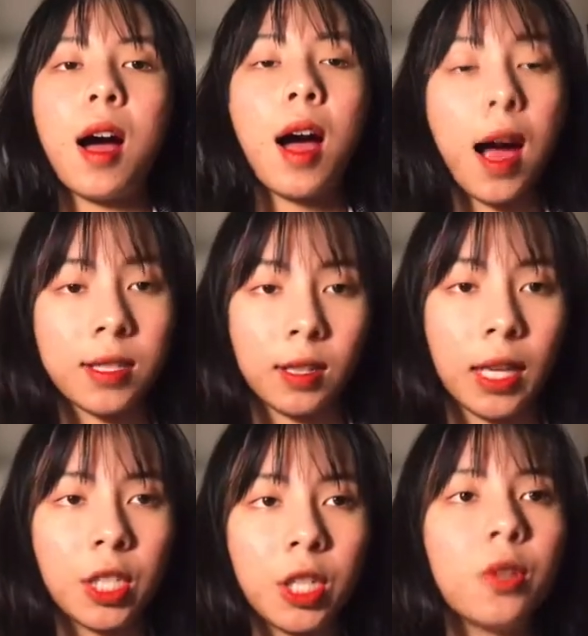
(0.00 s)

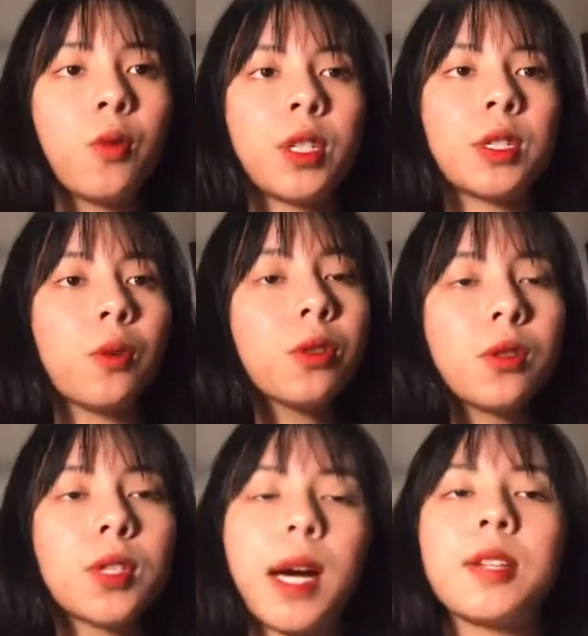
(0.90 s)
Isolation, which is also
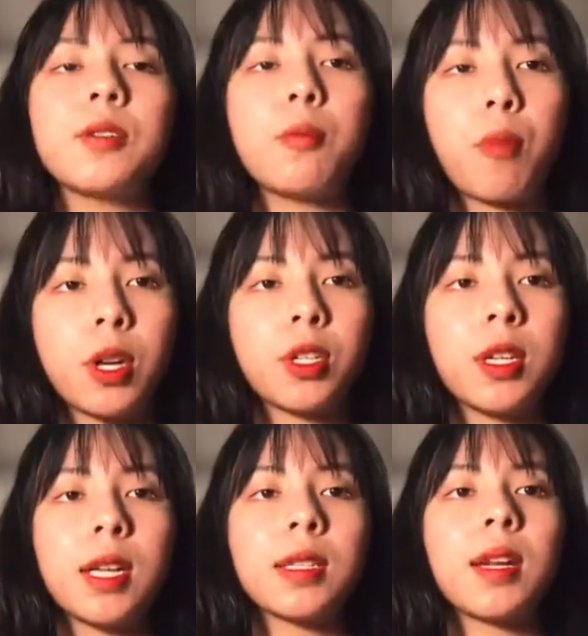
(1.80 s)
tied to depression,
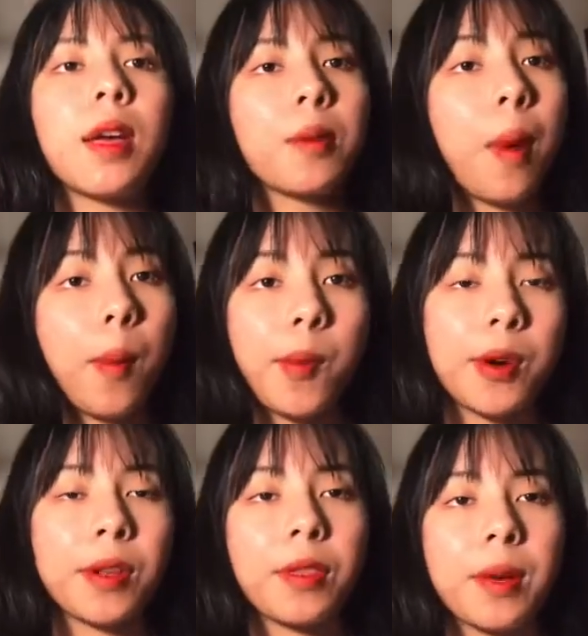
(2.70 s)
is another
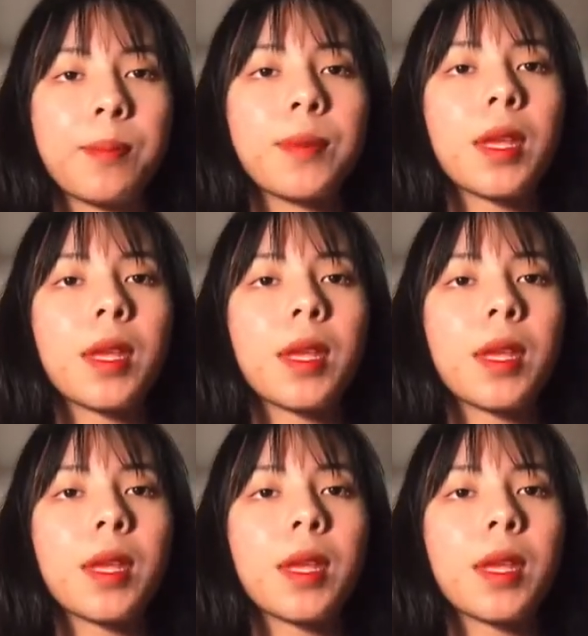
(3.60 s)
memory theme.